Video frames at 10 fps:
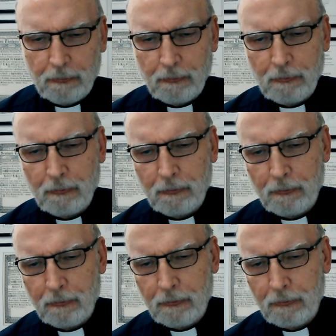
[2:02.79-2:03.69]

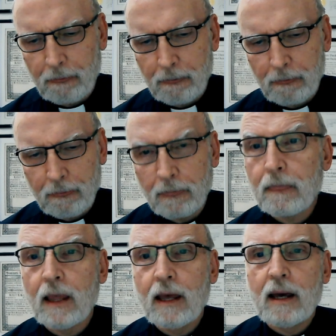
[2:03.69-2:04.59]

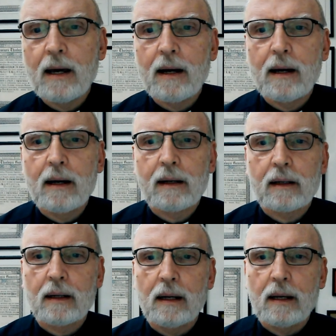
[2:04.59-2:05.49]

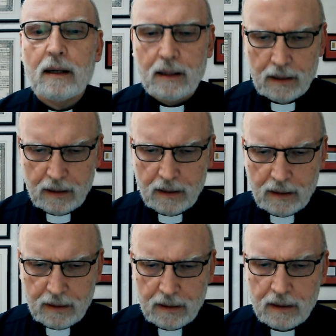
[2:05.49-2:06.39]

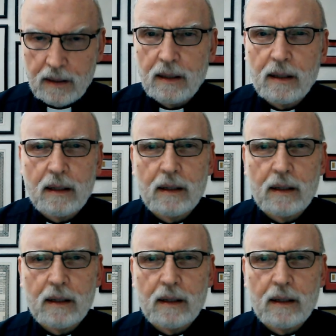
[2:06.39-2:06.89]
(silence)